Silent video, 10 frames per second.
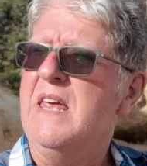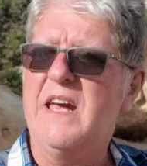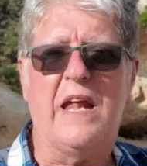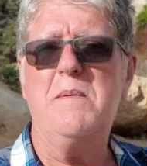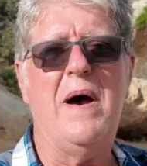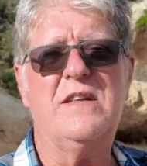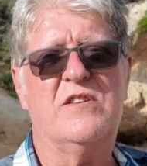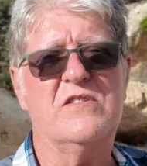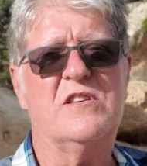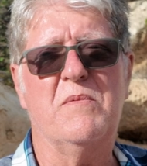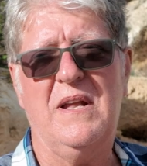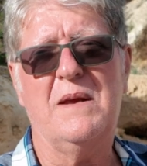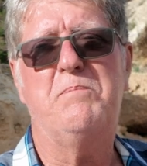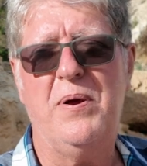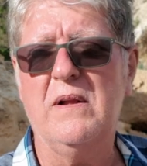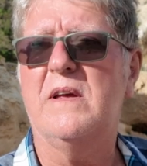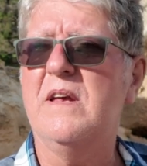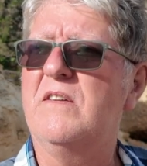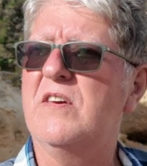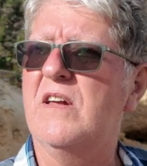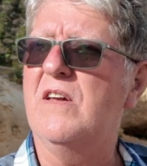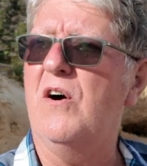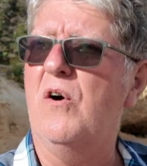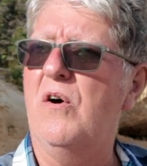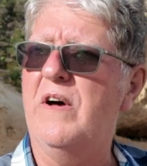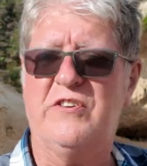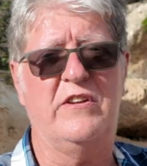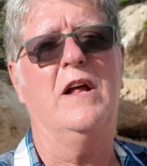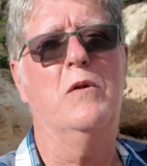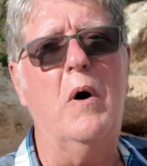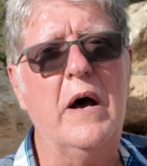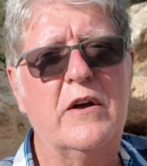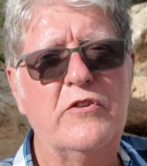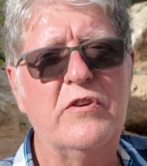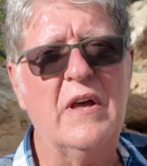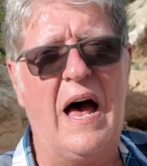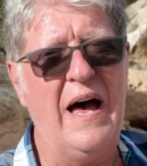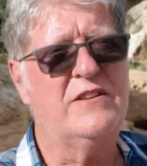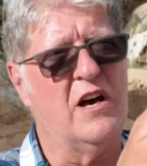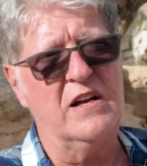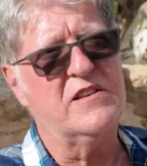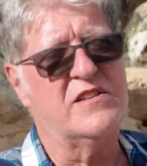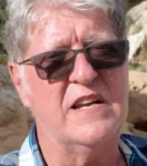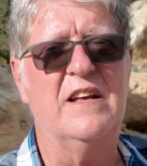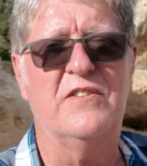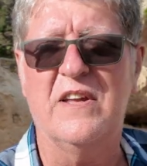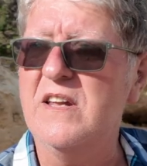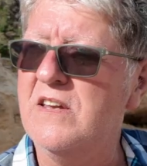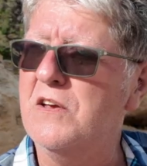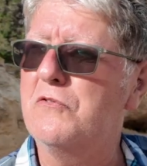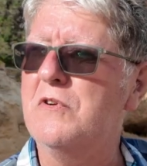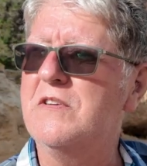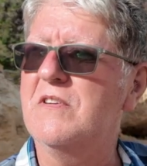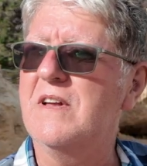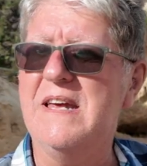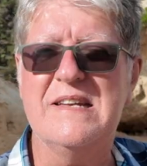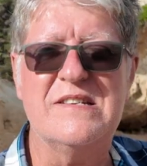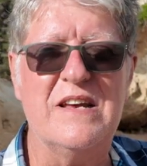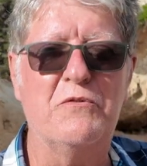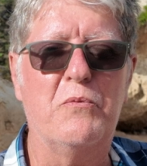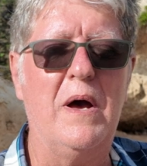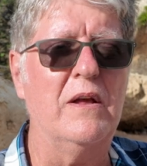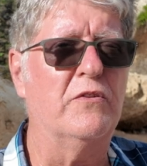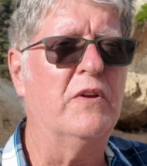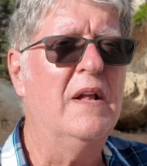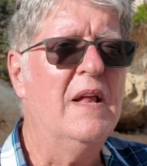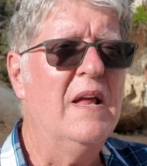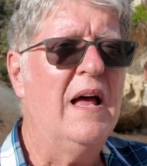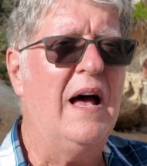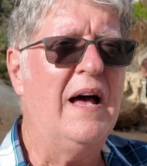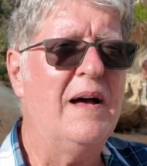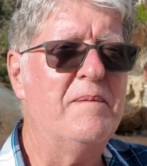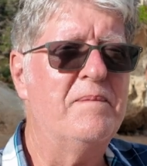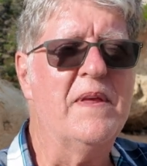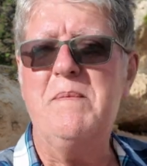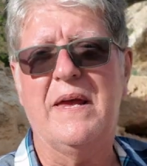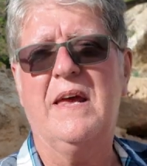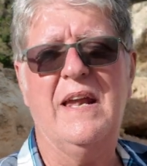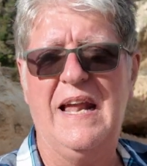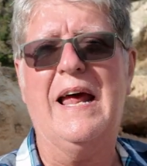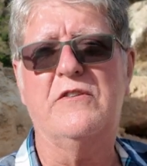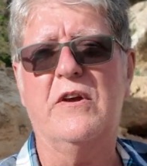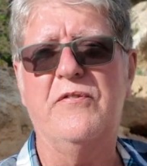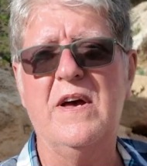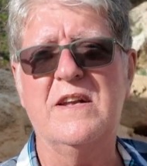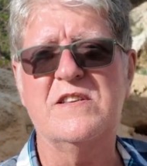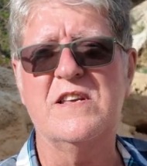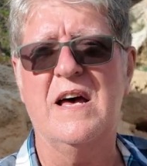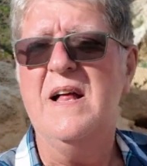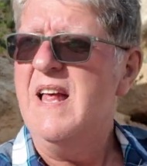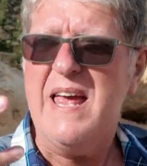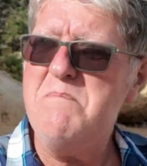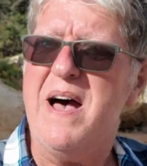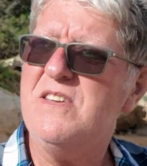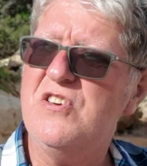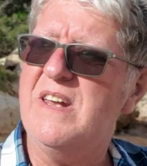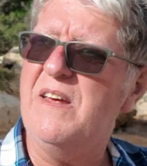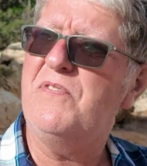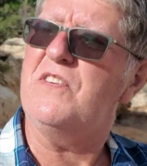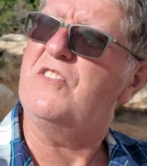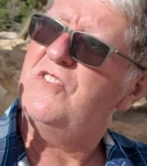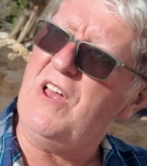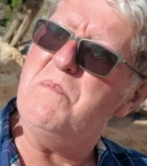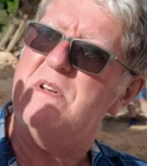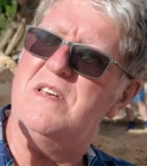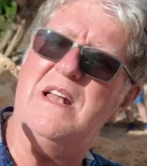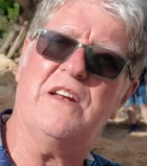You can imagine someone like Pilkington or Steelworks, uh, Tata Steel's in the news recently in South Wales. Um, they're making an electric furnace there. Imagine if there's so much